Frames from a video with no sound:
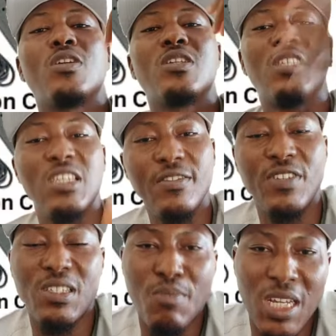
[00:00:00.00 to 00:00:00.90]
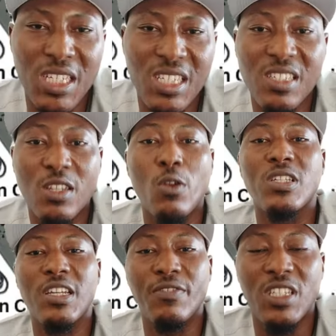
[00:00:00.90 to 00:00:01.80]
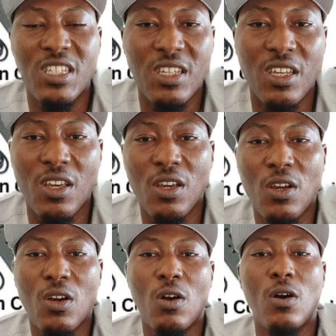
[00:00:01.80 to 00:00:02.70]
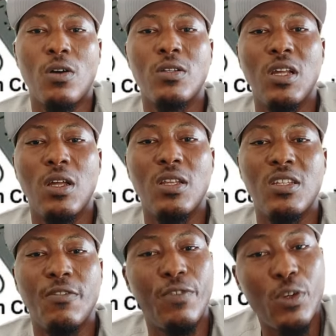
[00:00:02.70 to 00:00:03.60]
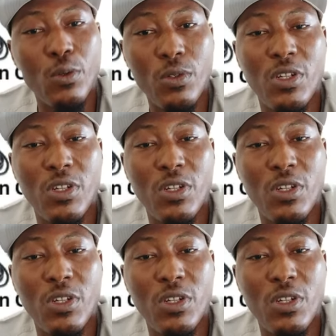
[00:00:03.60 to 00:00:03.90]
give these machines longevity on the field